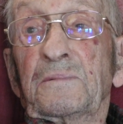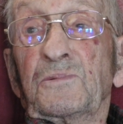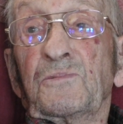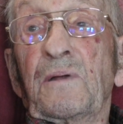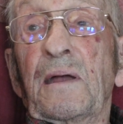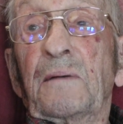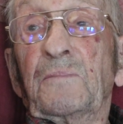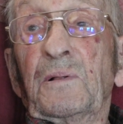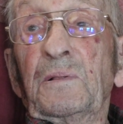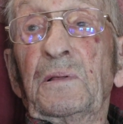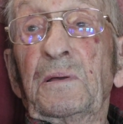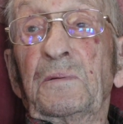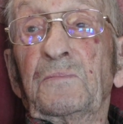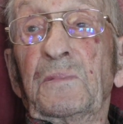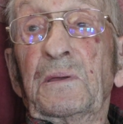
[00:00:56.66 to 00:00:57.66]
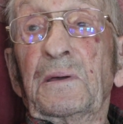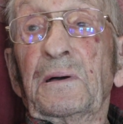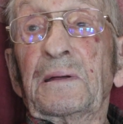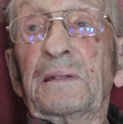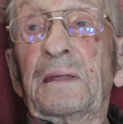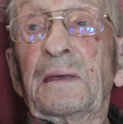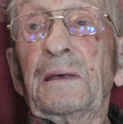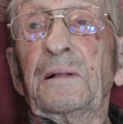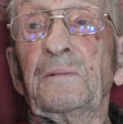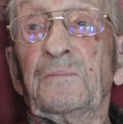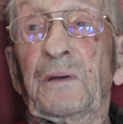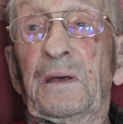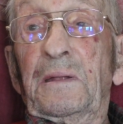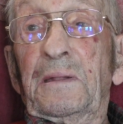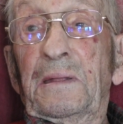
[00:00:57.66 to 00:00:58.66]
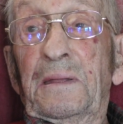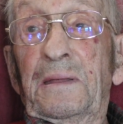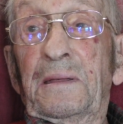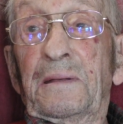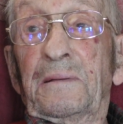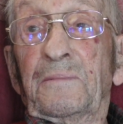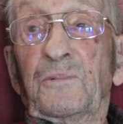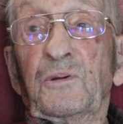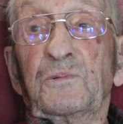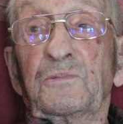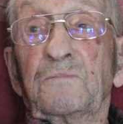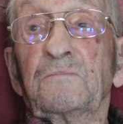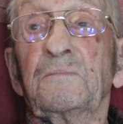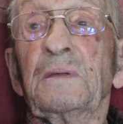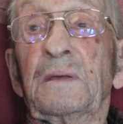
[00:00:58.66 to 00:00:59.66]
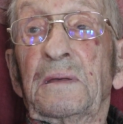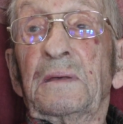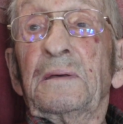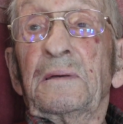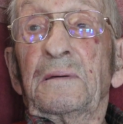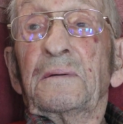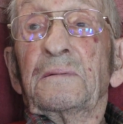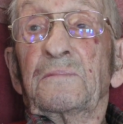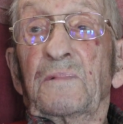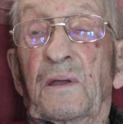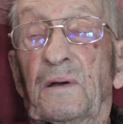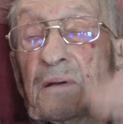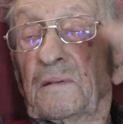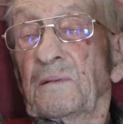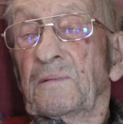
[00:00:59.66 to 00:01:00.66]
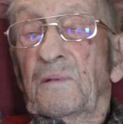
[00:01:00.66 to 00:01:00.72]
shrapnel hit me on the helmet, which kind